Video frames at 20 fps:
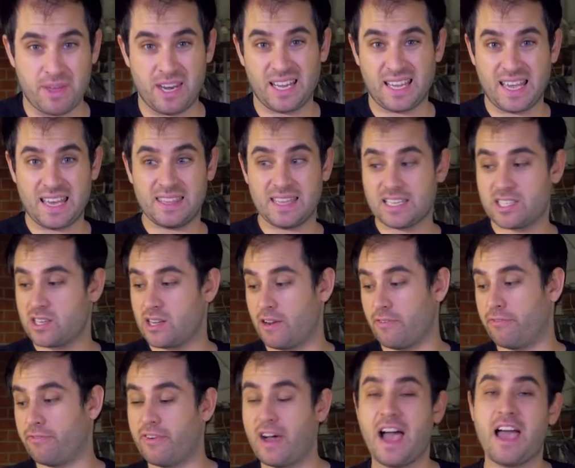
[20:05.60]
And again, that's on a
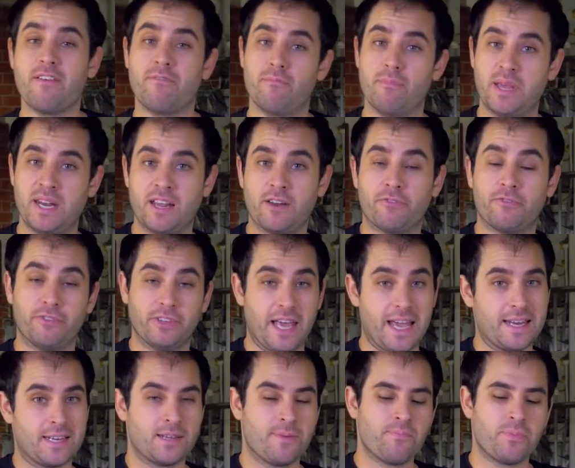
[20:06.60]
5-minute
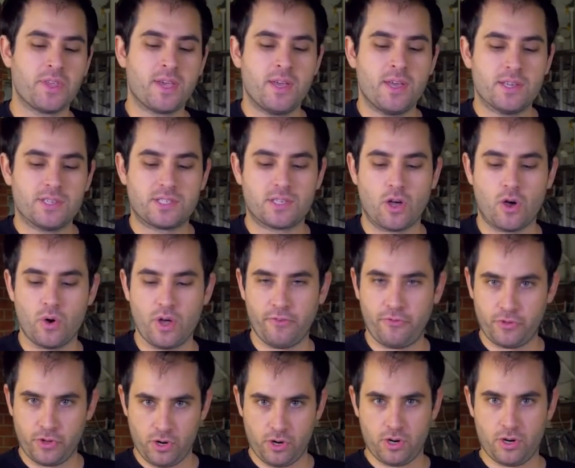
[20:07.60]
flight. So
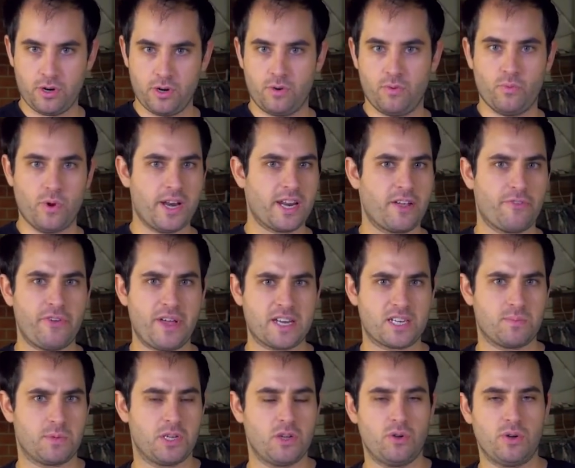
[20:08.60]
if you're running a
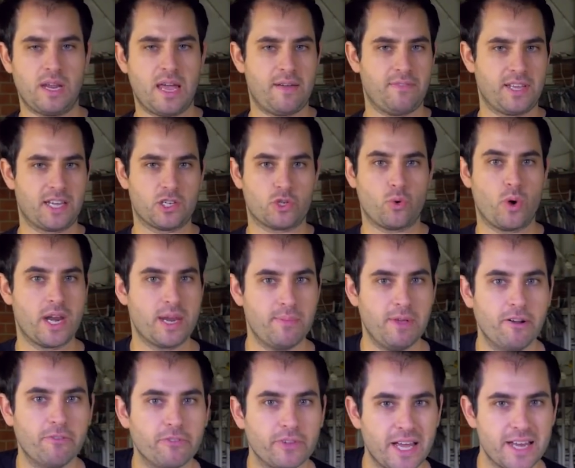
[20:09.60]
Phantom 2 and you have like a
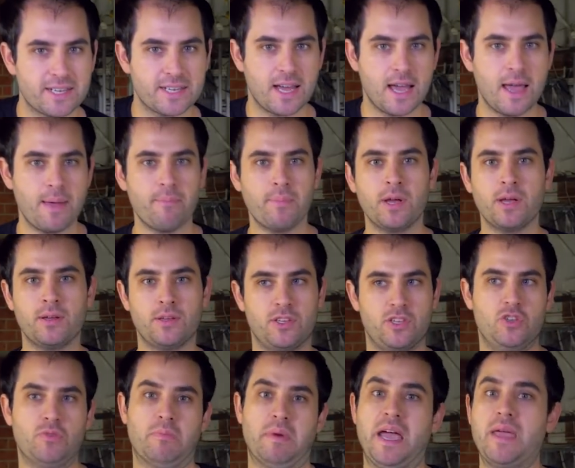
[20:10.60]
20-minute flight time,
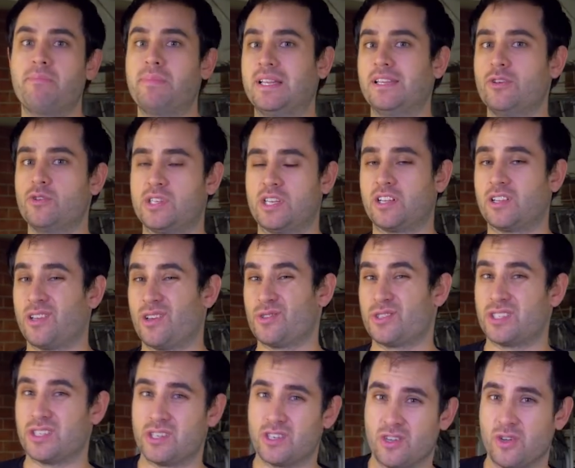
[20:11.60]
you might be losing
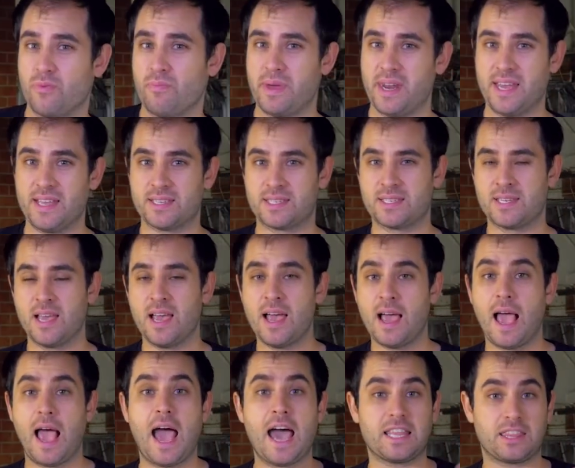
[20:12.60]
close to 2 minutes
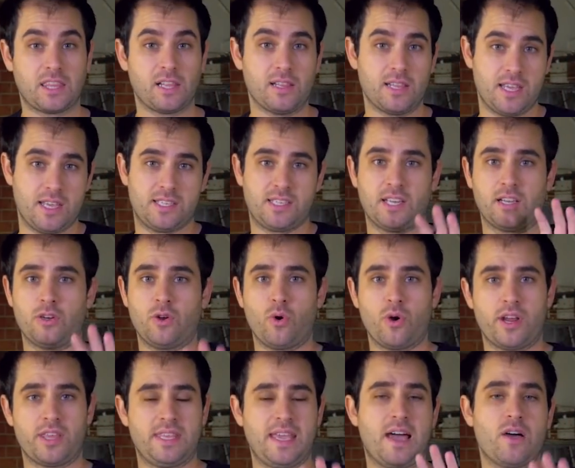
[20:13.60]
at the least,
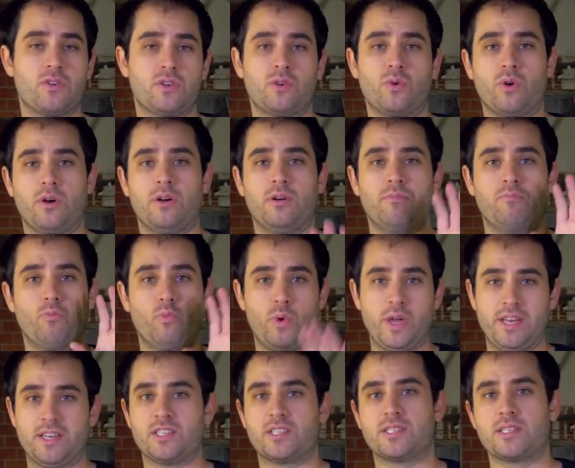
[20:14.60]
ignoring the outdoor
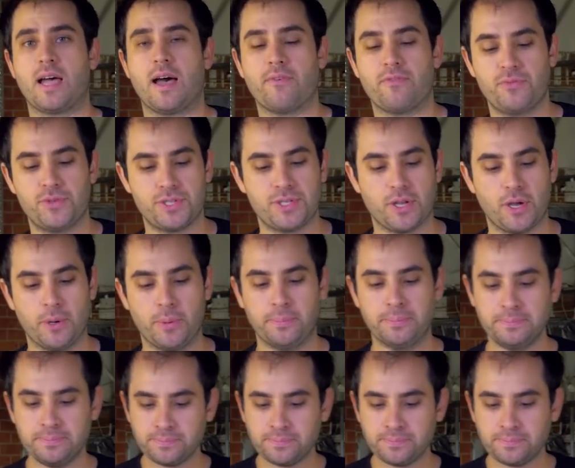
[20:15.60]
wind stuff. So